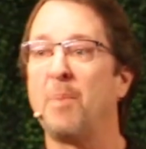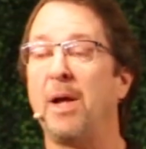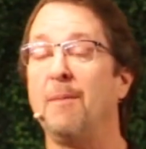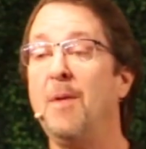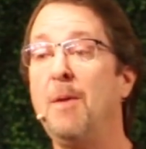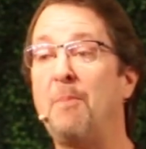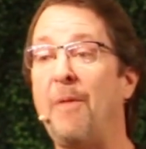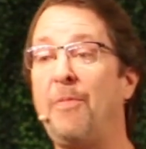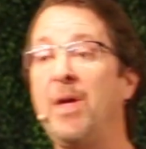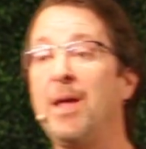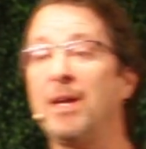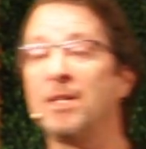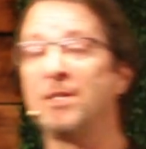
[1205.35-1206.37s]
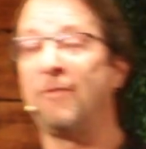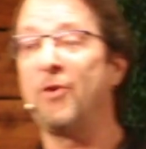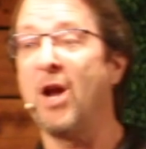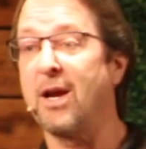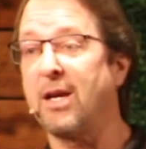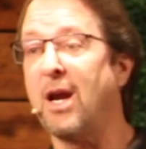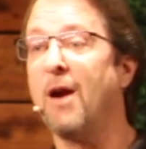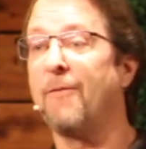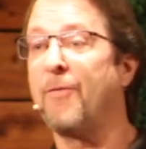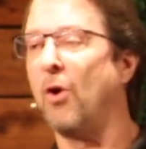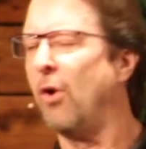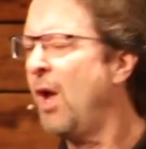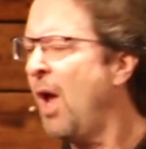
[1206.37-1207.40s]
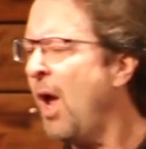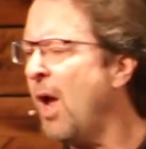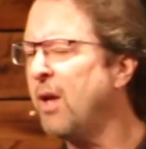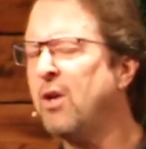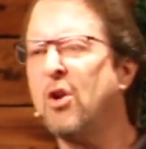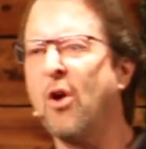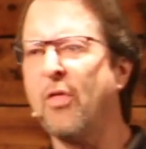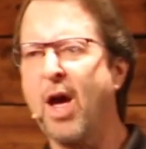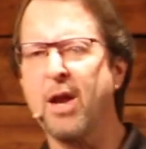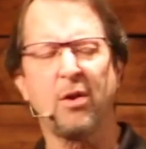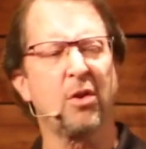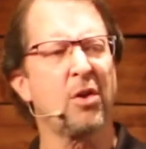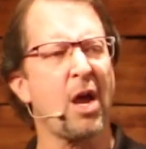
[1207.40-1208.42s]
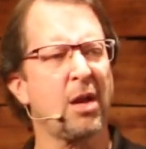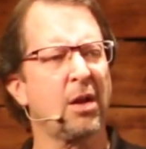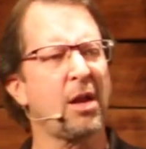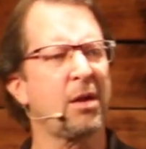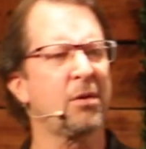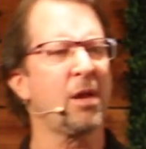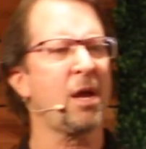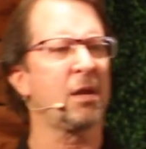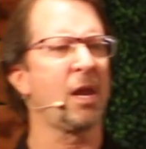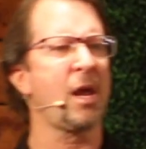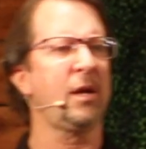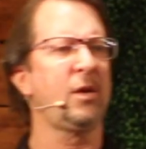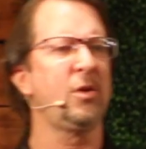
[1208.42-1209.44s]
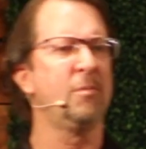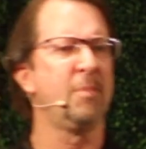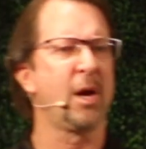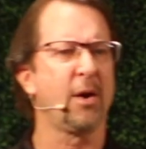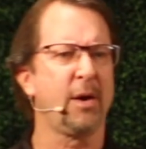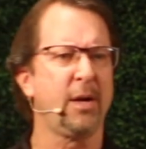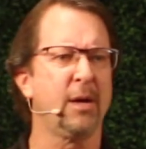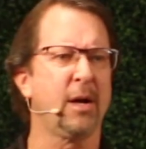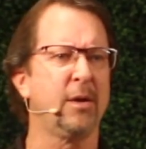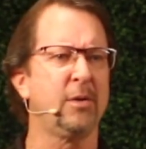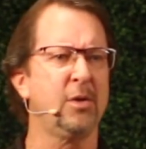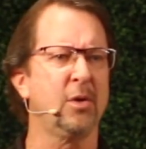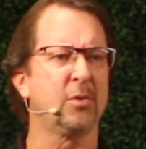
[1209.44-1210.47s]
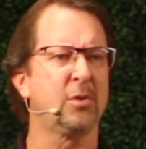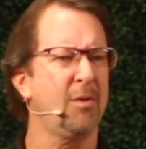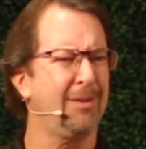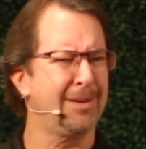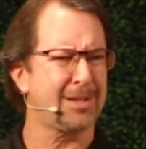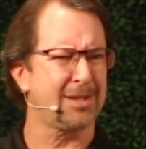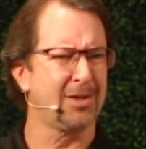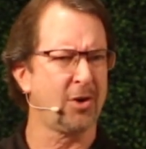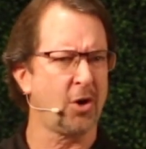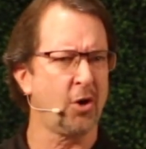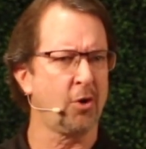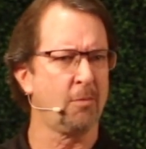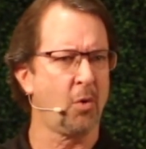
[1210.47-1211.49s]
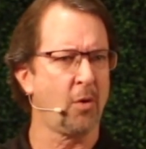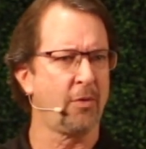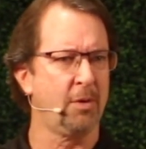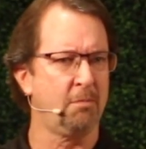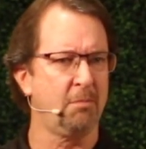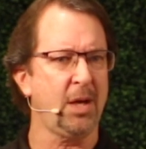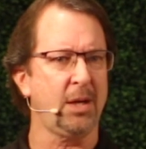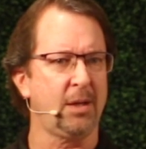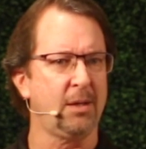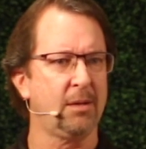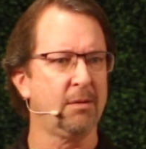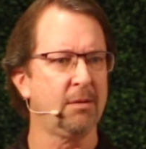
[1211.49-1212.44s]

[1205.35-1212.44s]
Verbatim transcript: But but then, as, if you're not careful, hey, you know that that that lady you married, uh, you know, don't listen to her more than me.